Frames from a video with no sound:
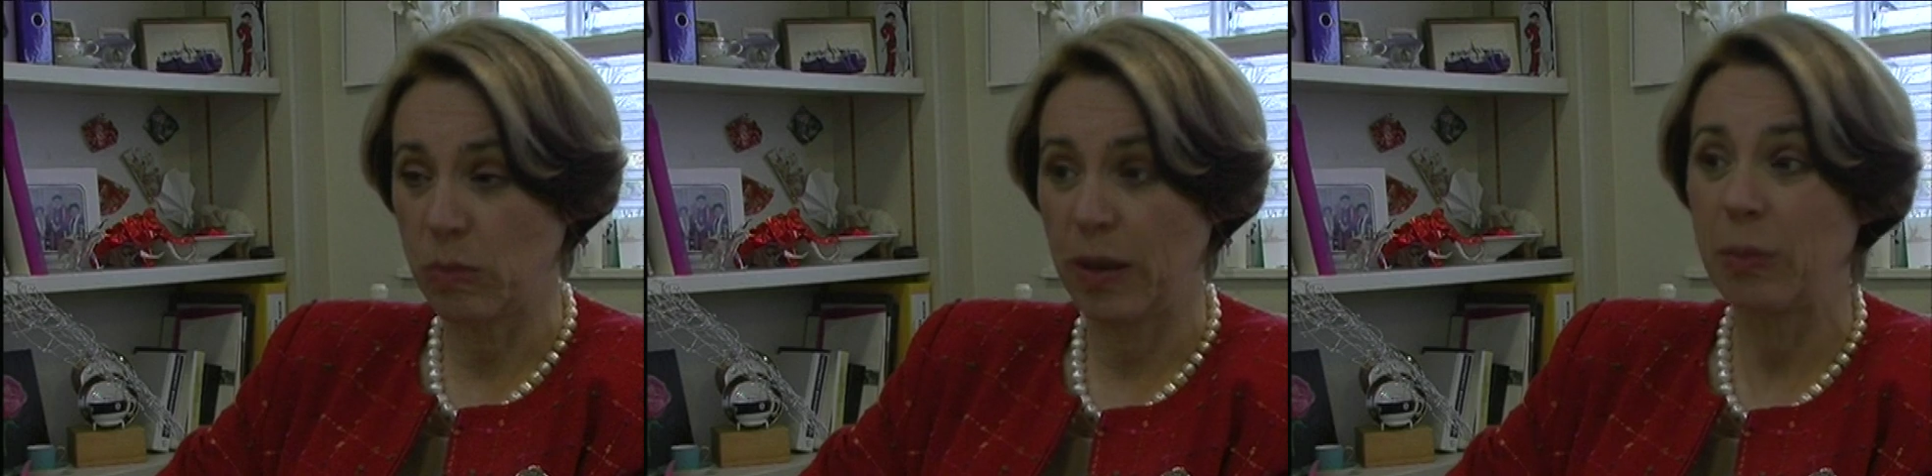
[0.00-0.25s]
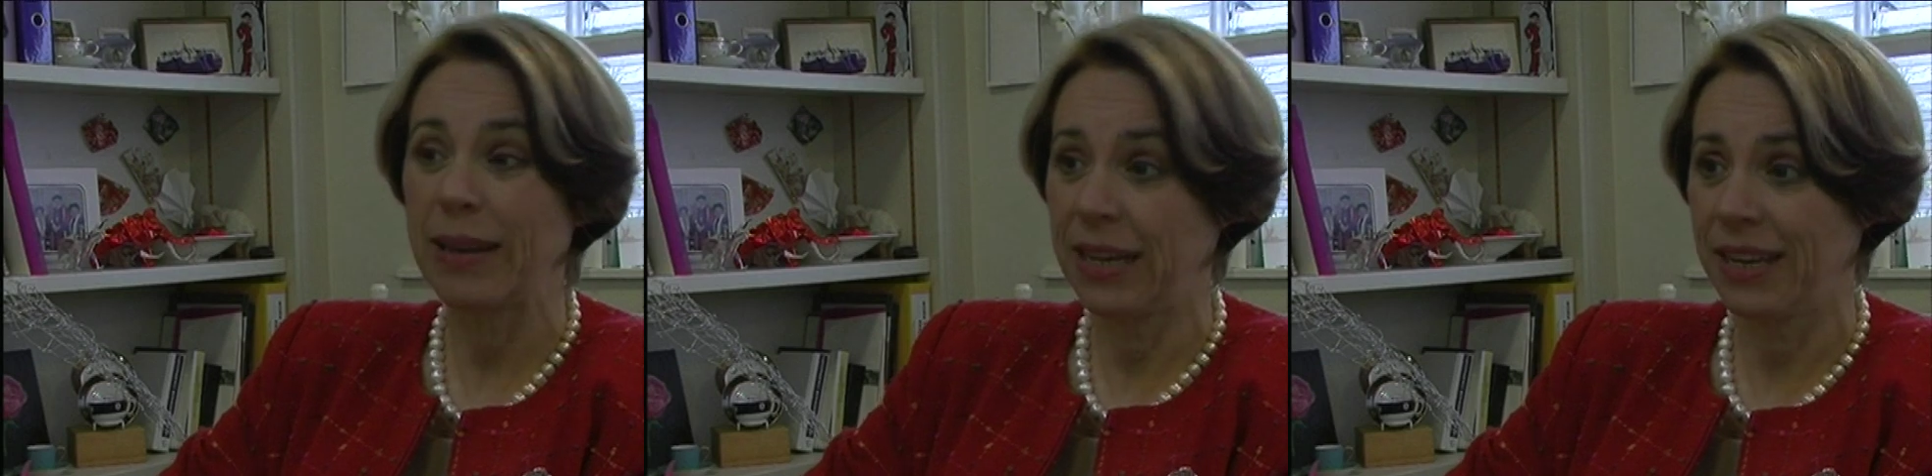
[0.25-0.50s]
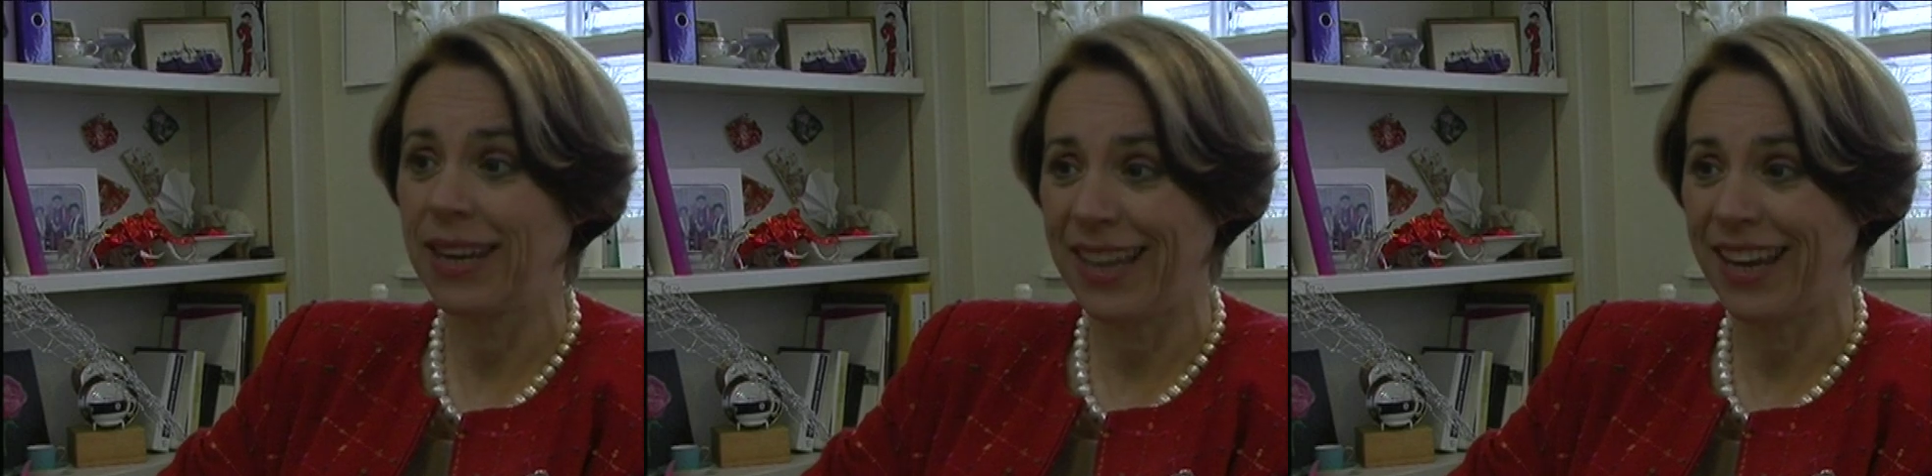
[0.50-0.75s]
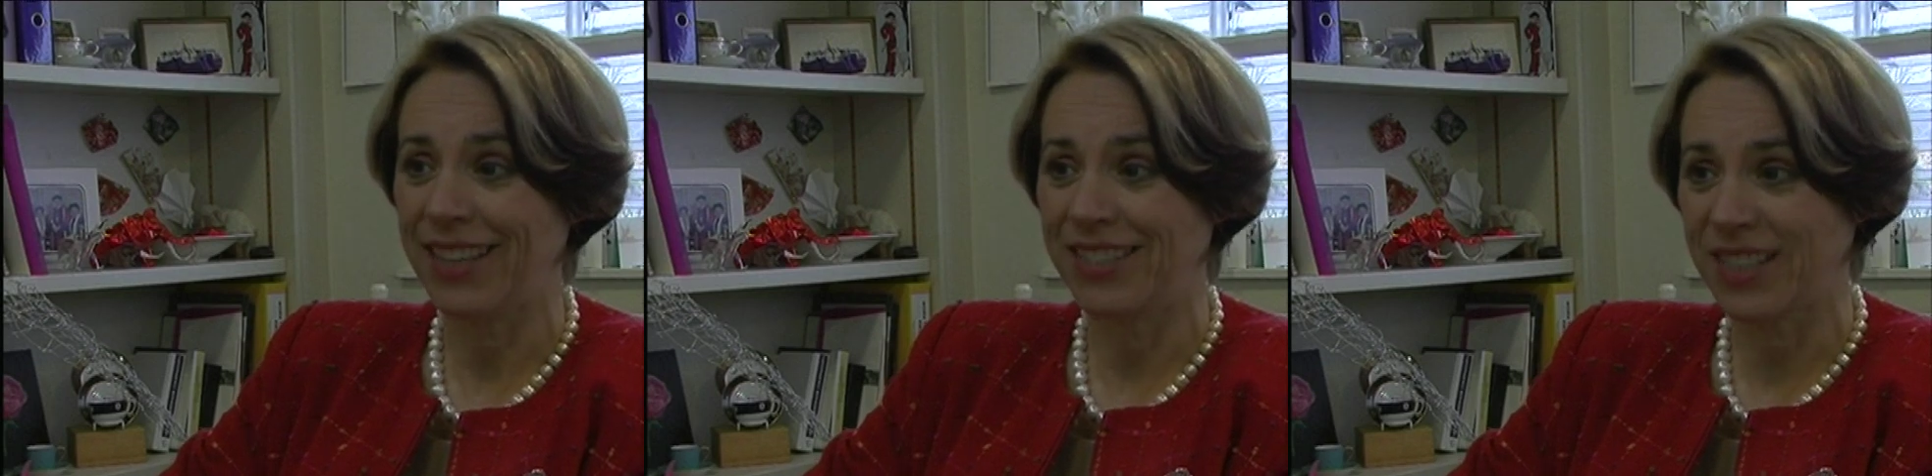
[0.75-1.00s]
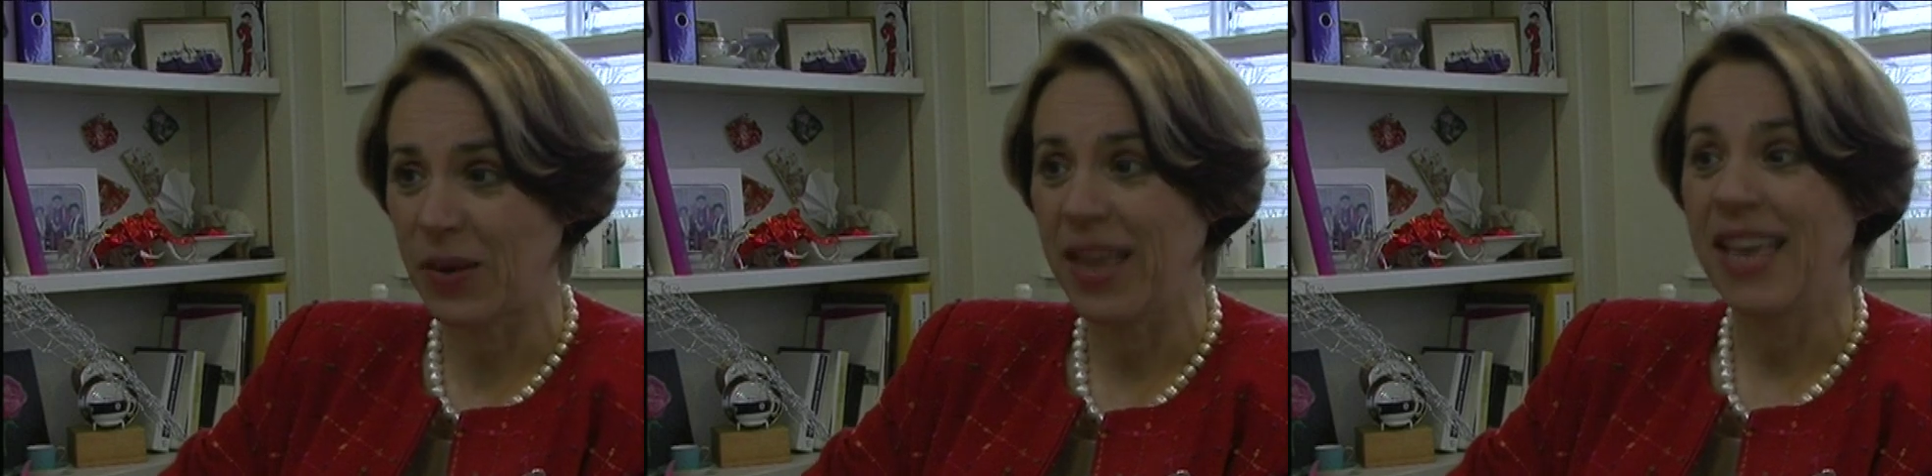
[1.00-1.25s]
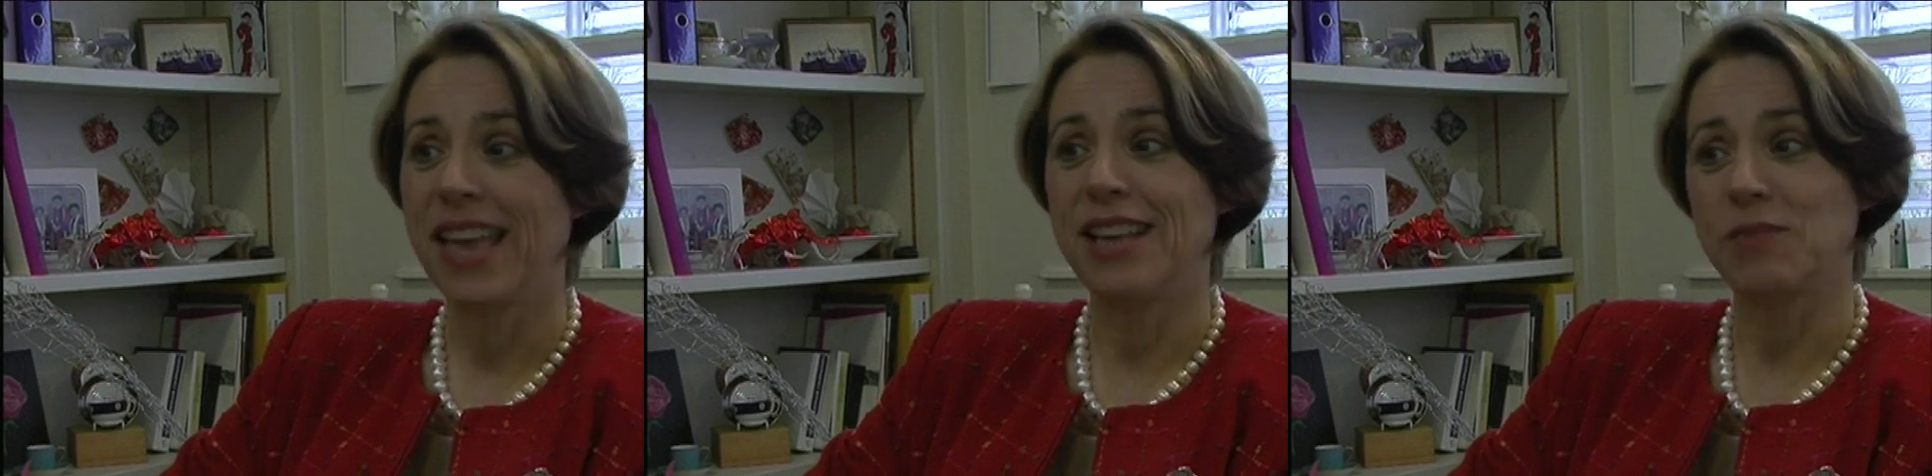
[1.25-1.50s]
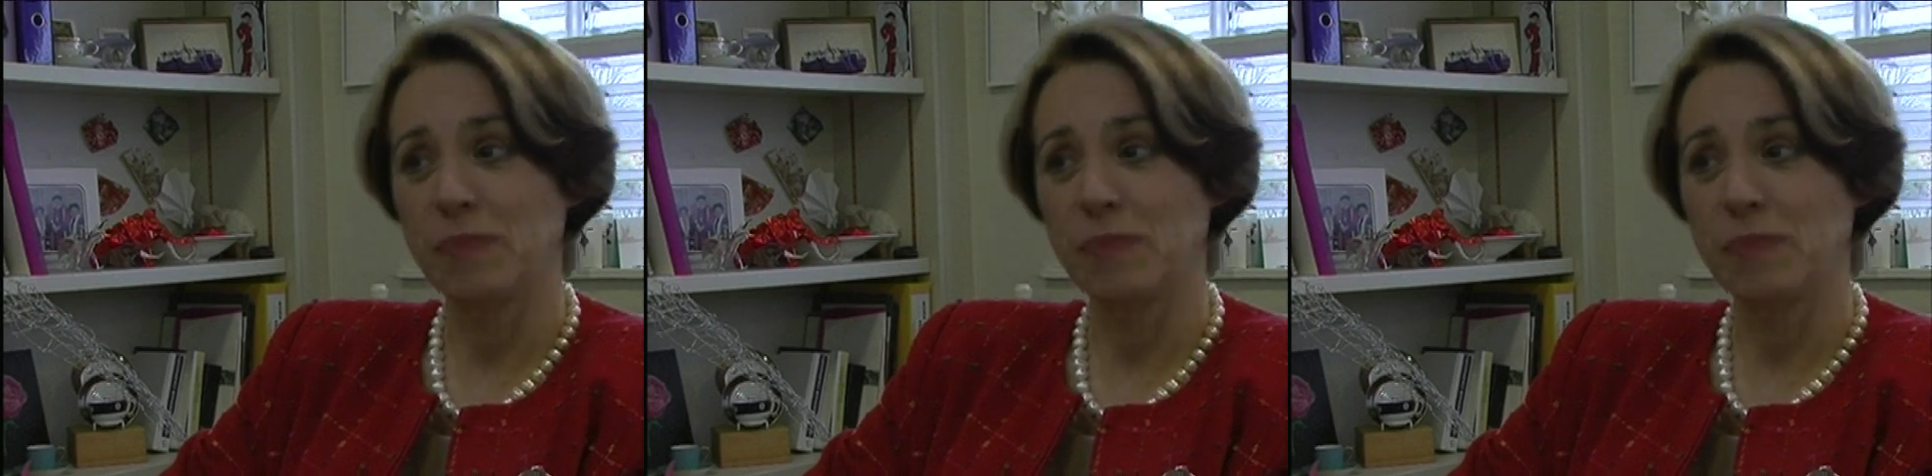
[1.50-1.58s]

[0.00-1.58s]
people in need. So it's